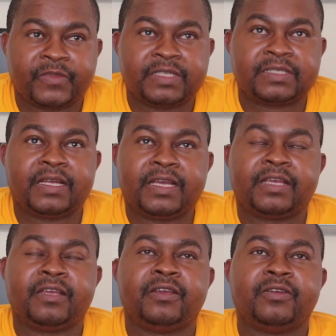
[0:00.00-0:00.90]
It's like
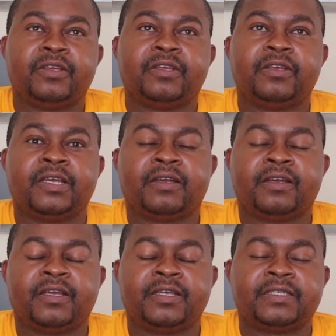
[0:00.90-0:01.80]
a